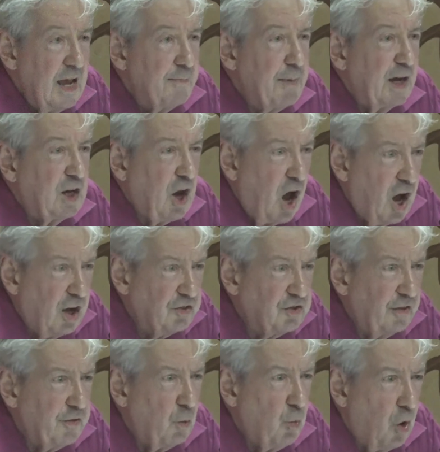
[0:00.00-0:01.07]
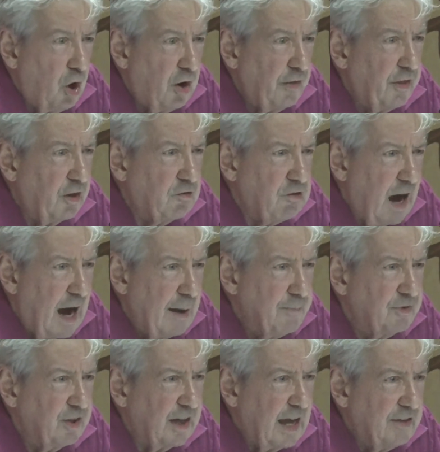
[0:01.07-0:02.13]
Because of the
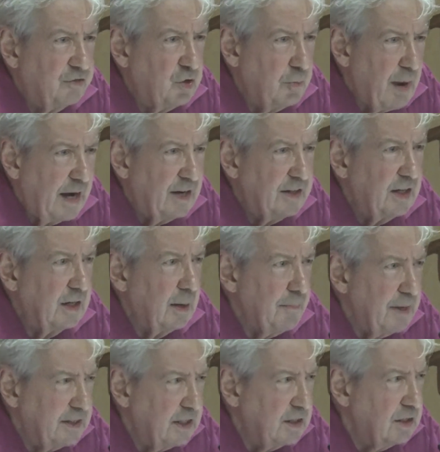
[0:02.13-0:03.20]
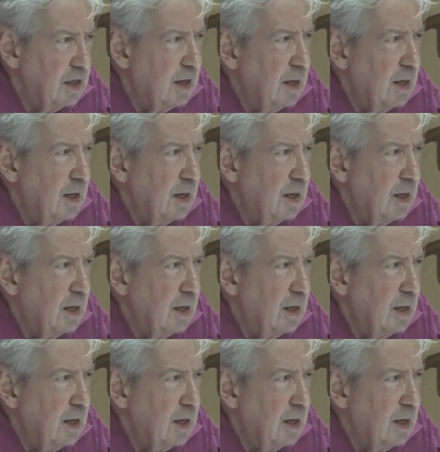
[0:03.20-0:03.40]
crimes against humanity committed